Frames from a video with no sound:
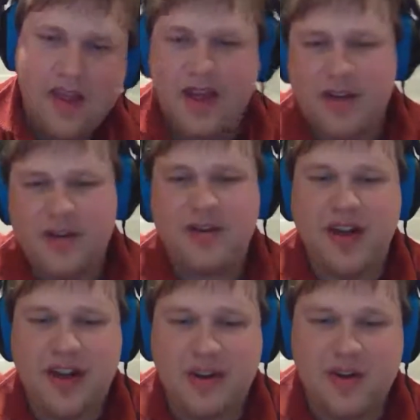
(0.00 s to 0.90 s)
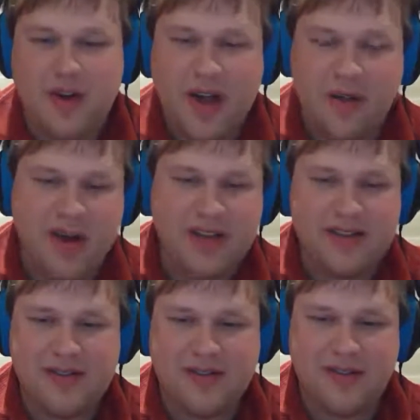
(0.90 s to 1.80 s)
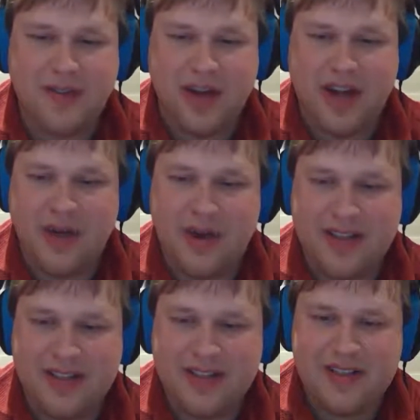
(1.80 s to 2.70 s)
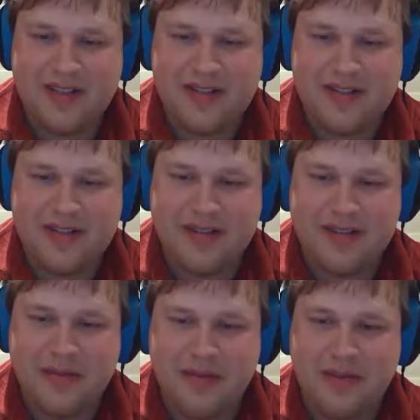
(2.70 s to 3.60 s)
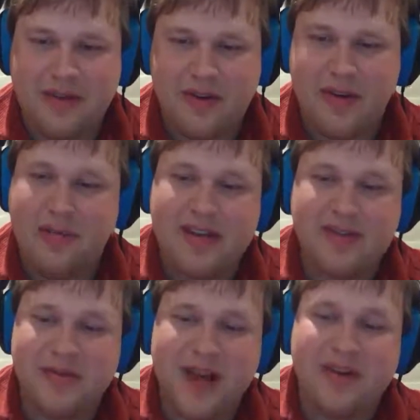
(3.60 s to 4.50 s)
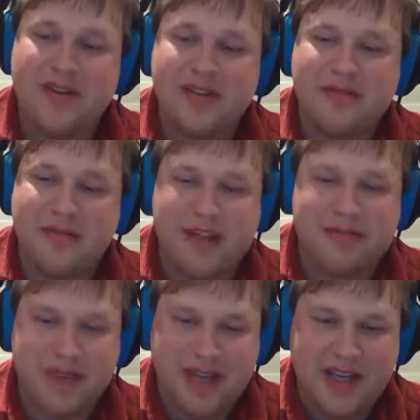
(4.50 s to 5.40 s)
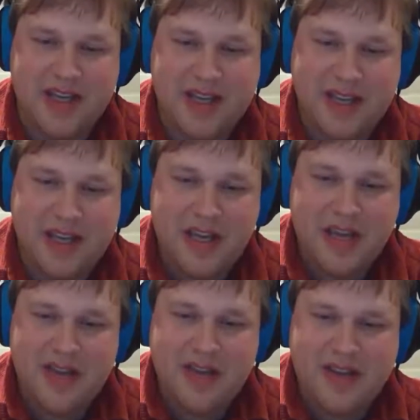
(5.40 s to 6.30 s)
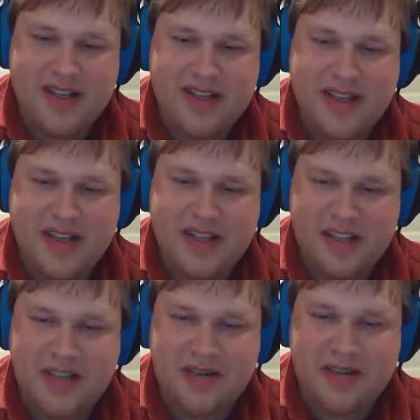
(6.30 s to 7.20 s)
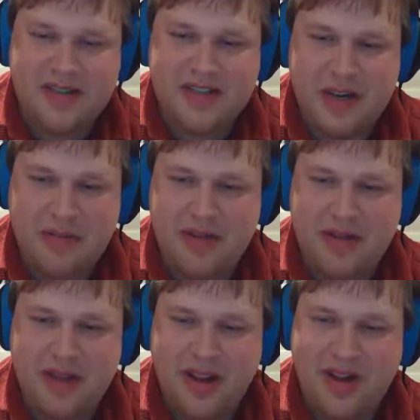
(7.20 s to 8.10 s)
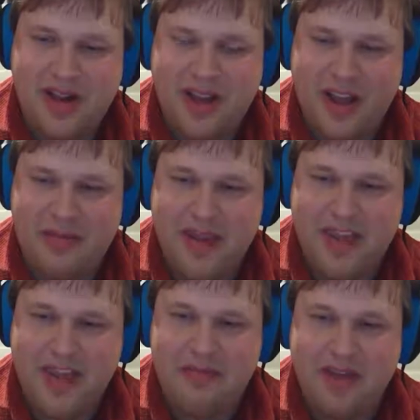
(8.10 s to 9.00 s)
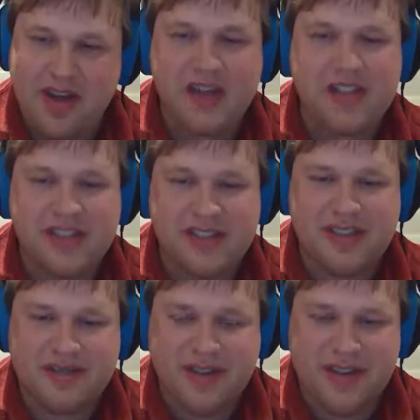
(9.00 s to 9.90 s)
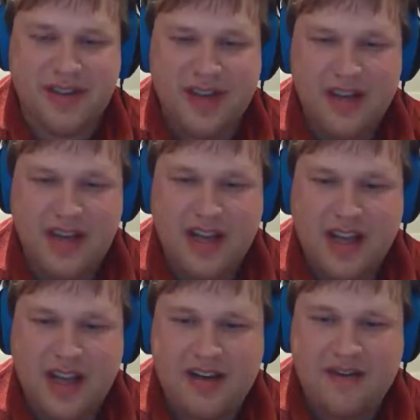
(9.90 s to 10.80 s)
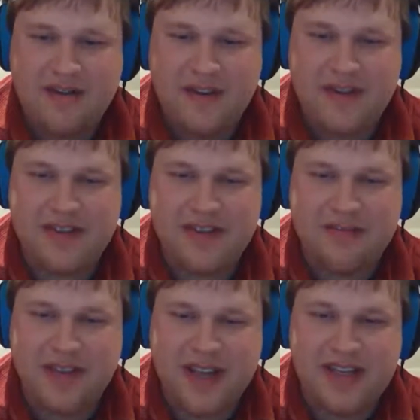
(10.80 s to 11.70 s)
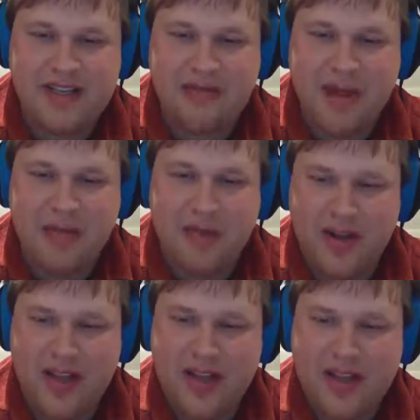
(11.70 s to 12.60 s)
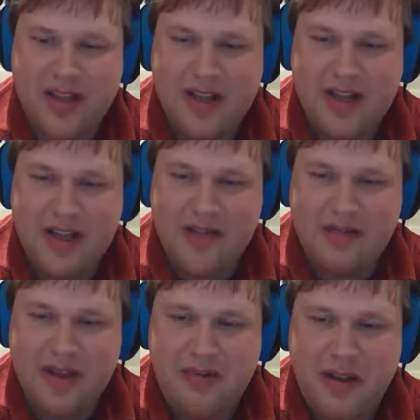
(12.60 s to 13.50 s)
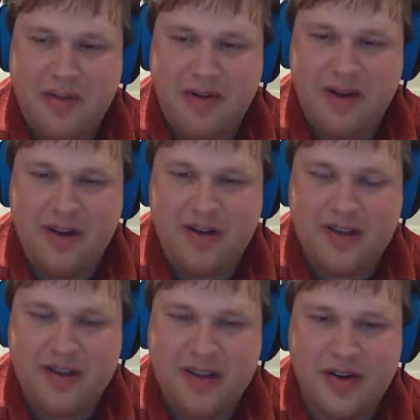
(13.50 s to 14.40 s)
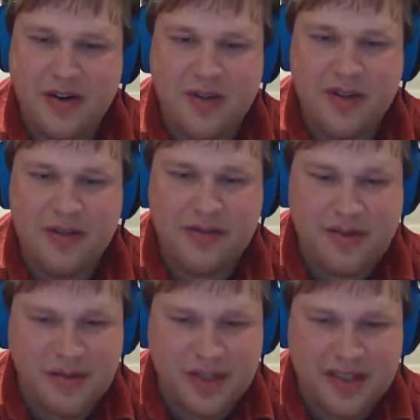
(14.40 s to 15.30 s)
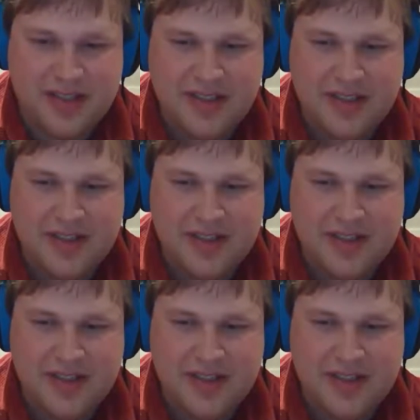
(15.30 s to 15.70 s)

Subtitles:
I knew not who I was or what I was, or what my surroundings might be, though as I continued to stumble along, I became conscious of a kind of fearsome latent memory that made my progress not wholly fortuitous.